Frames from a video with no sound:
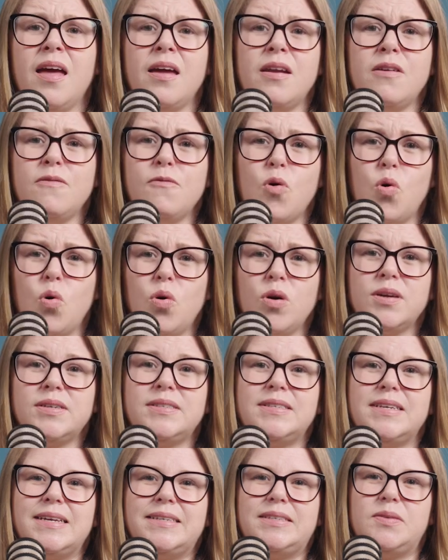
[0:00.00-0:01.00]
And of
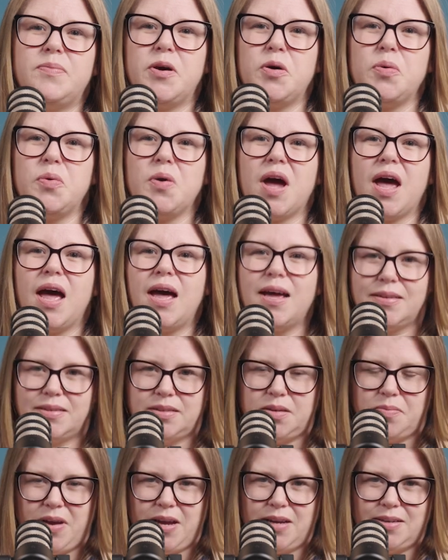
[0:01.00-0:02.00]
course, it's about
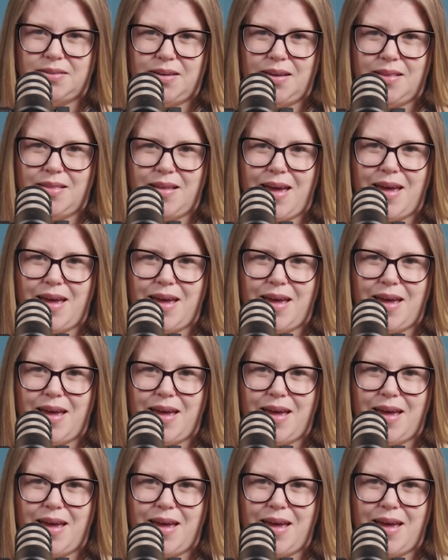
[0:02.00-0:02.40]
customizing